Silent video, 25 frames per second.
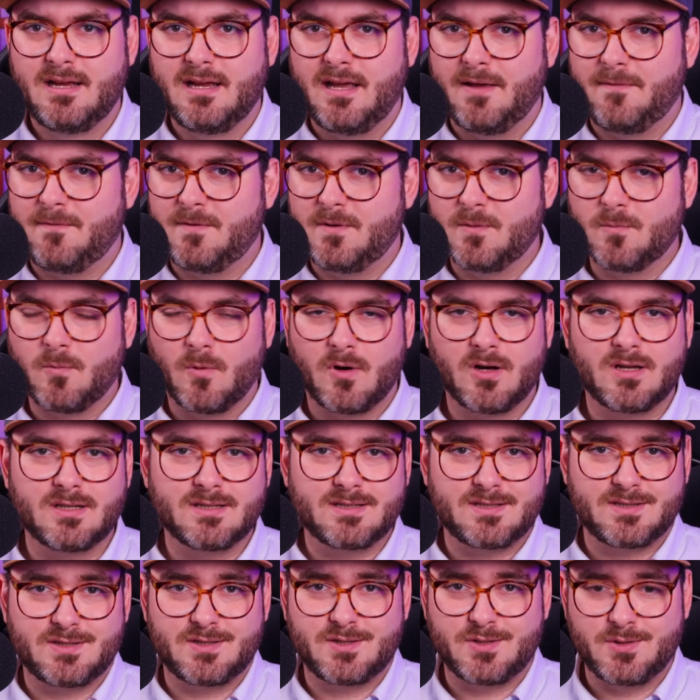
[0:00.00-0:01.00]
If you
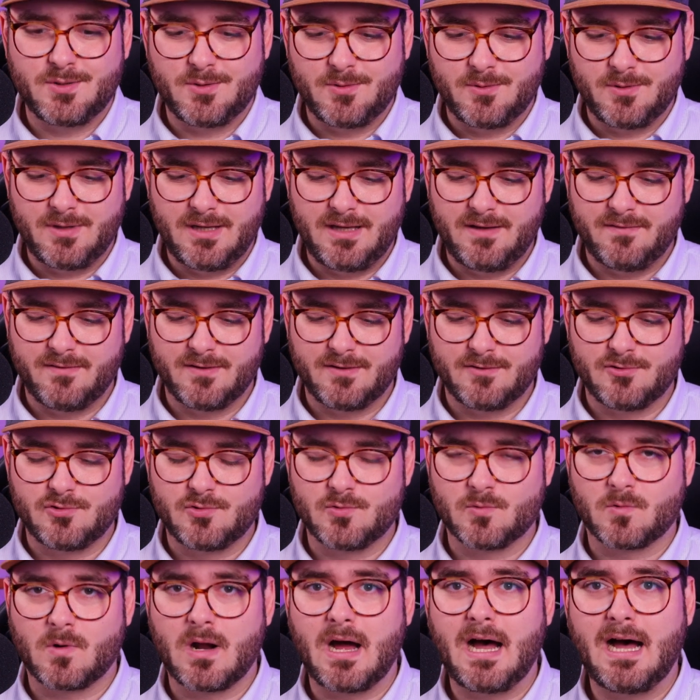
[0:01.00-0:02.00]
want to even
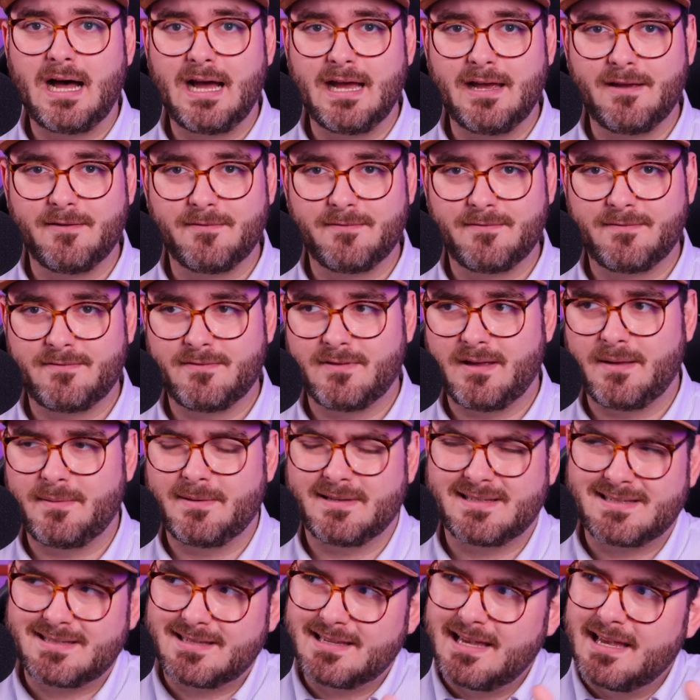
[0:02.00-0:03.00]
drive,
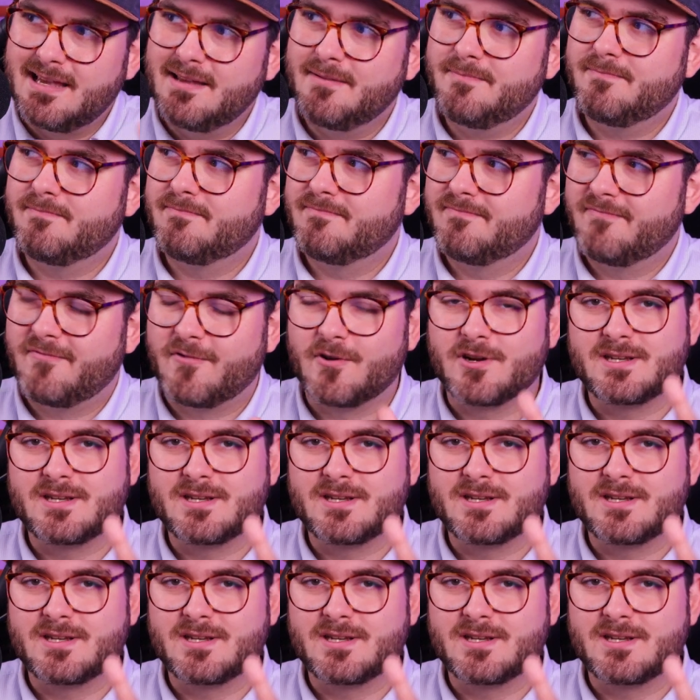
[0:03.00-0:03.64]
say, for